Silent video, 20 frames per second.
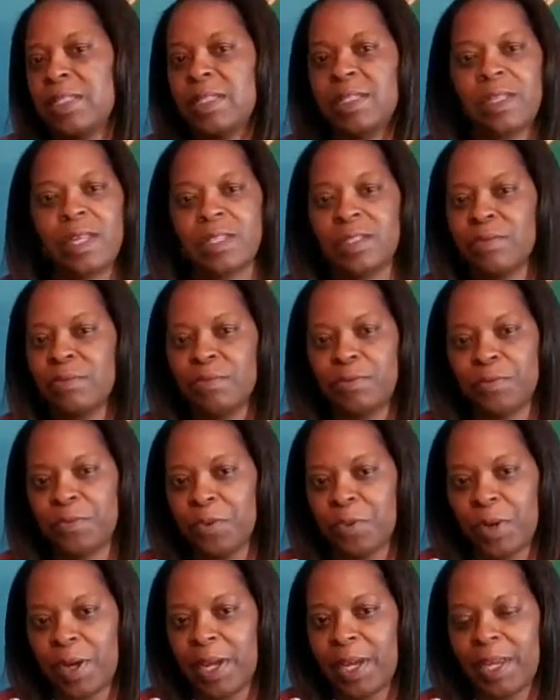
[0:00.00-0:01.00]
It doesn't
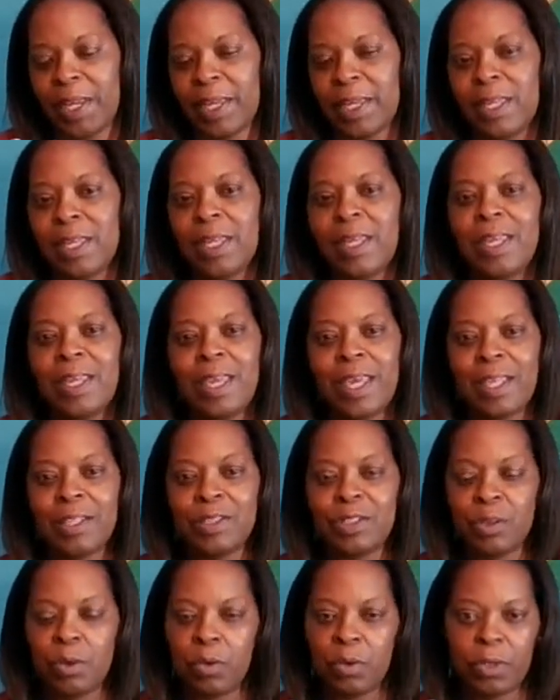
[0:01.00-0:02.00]
fray, and
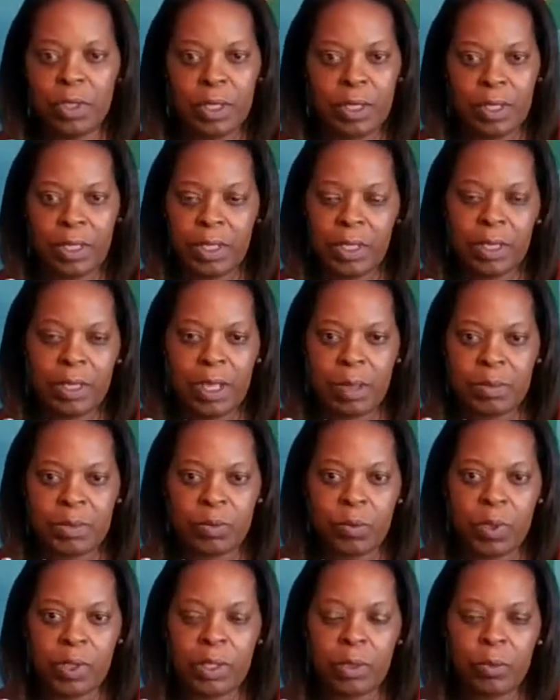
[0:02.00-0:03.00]
so that it comes
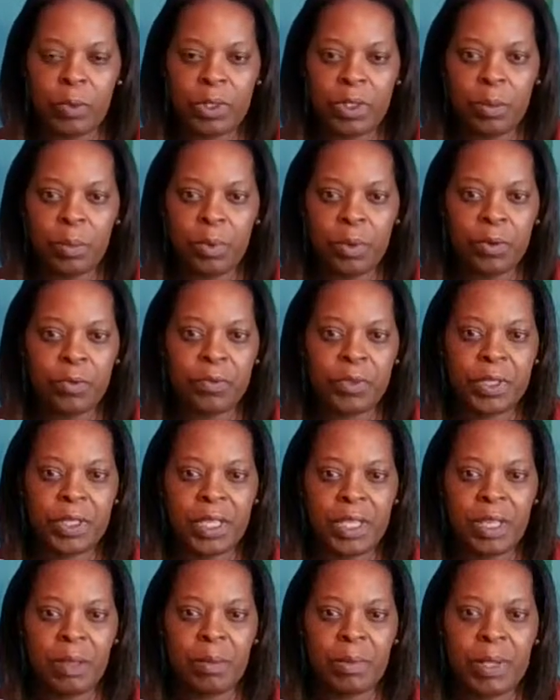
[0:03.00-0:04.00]
with a perfect
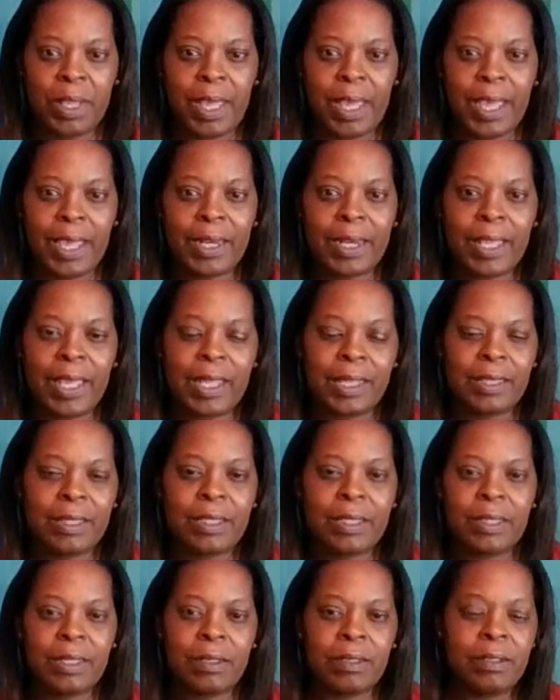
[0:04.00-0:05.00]
hemline and
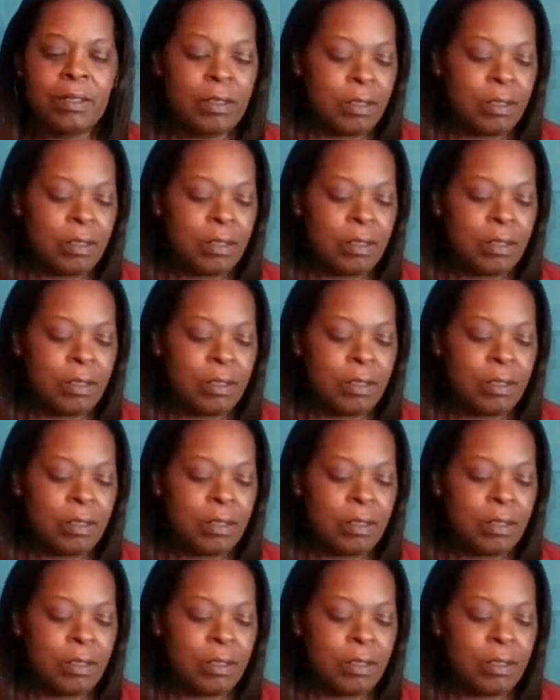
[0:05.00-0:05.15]
the